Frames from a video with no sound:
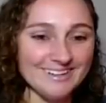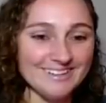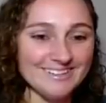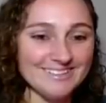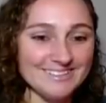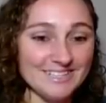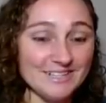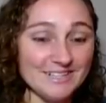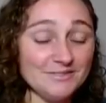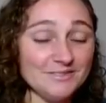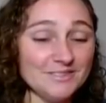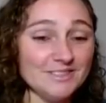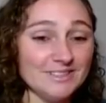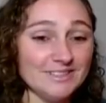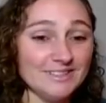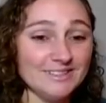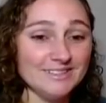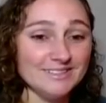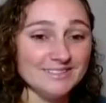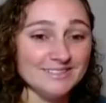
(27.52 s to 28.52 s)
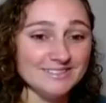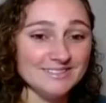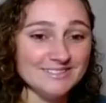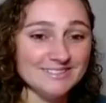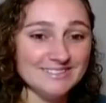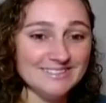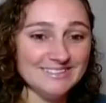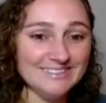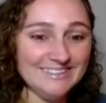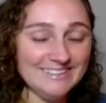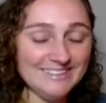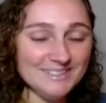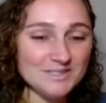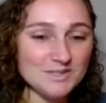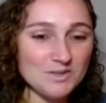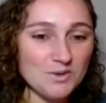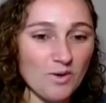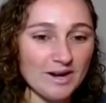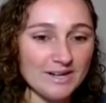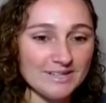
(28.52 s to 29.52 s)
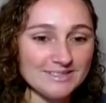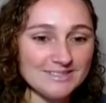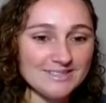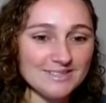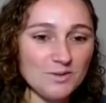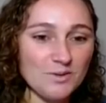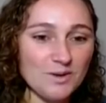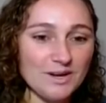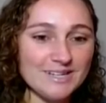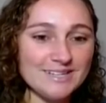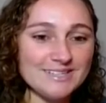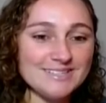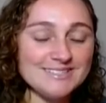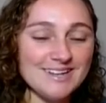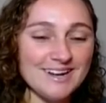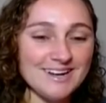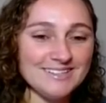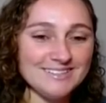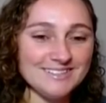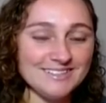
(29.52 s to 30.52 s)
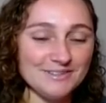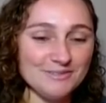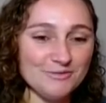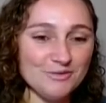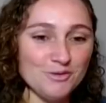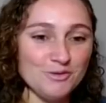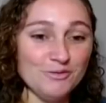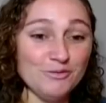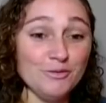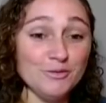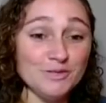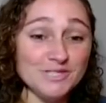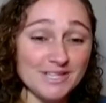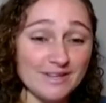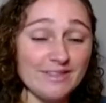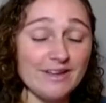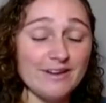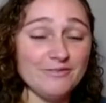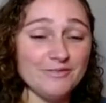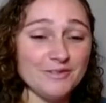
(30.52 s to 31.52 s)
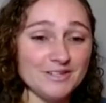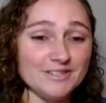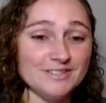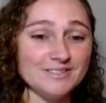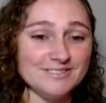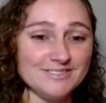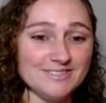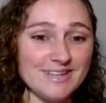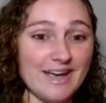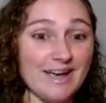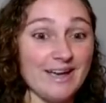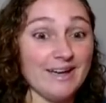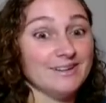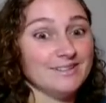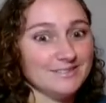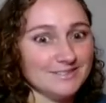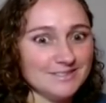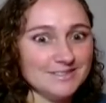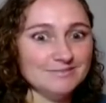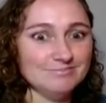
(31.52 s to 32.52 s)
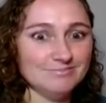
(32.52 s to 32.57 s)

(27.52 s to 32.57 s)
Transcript: It definitely is. It's quite quite exciting for, for South Africans and